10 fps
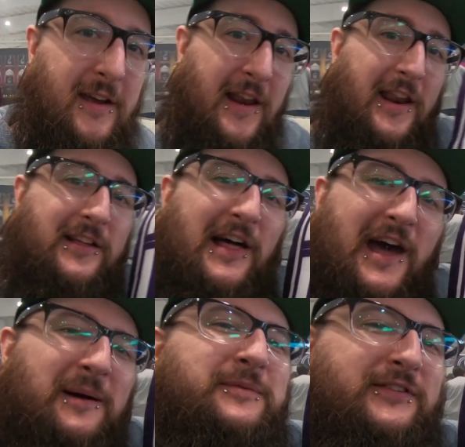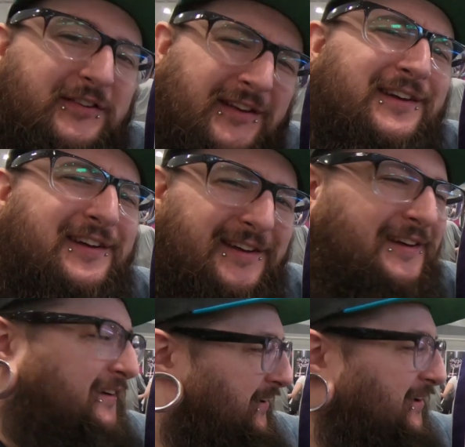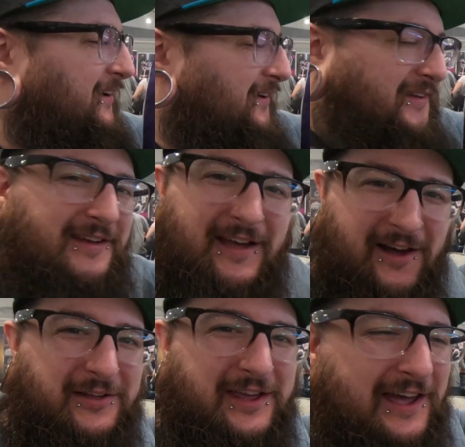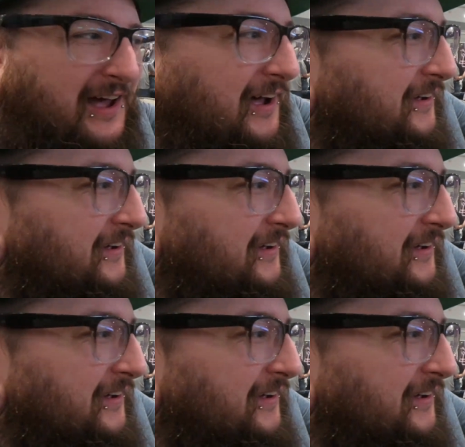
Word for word: not going to those after tonight. Hell yeah.